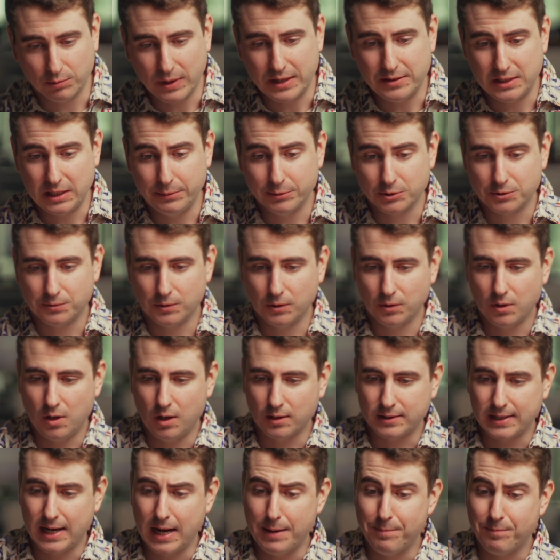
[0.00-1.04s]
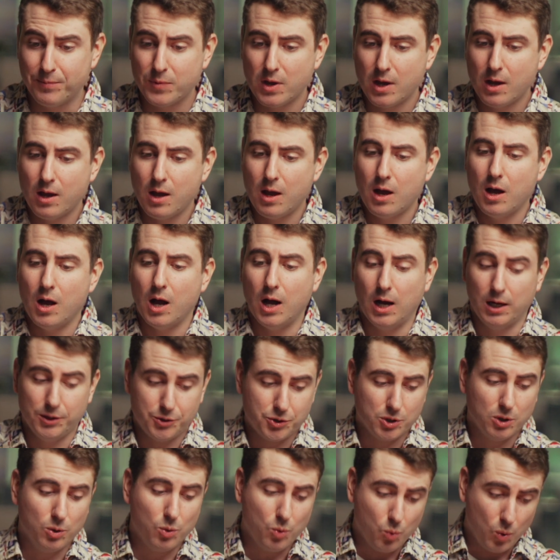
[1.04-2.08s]
red teamers for a long time exactly uh,
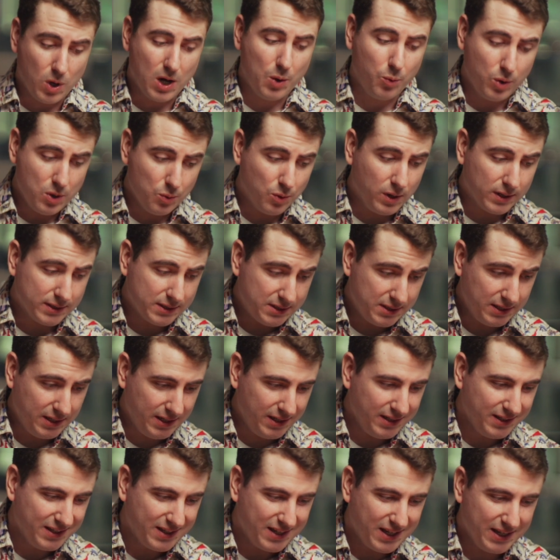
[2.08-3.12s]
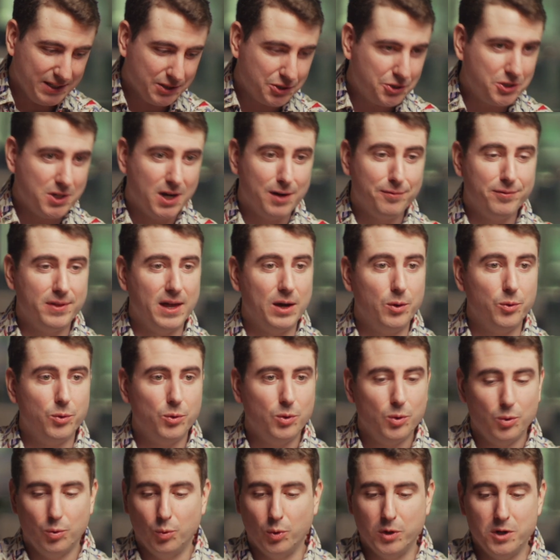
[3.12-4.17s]
so what we want to see is stuff that
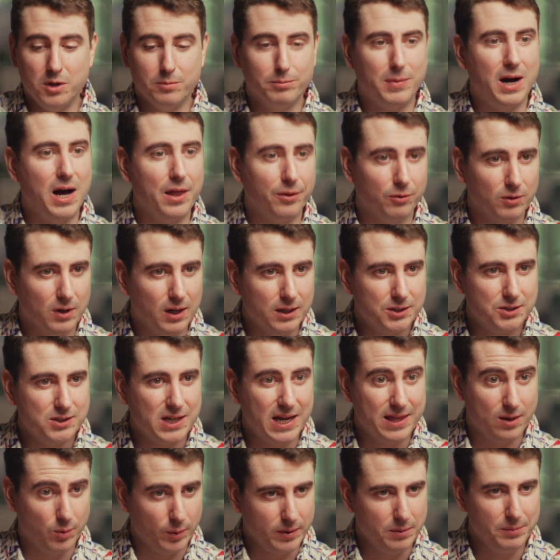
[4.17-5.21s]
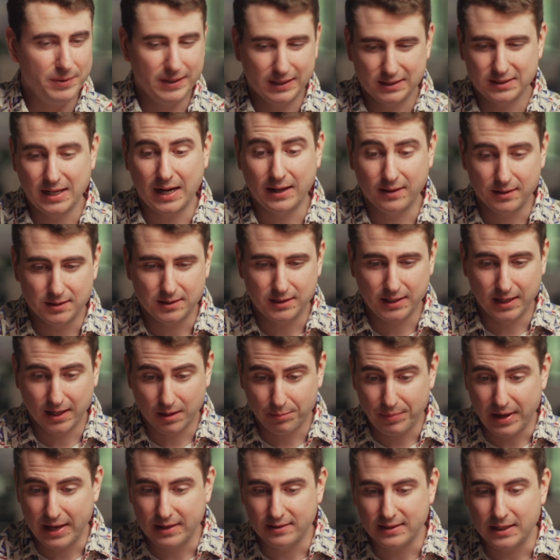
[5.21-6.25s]
wouldn't bother us and that we'd be excited to see on a pen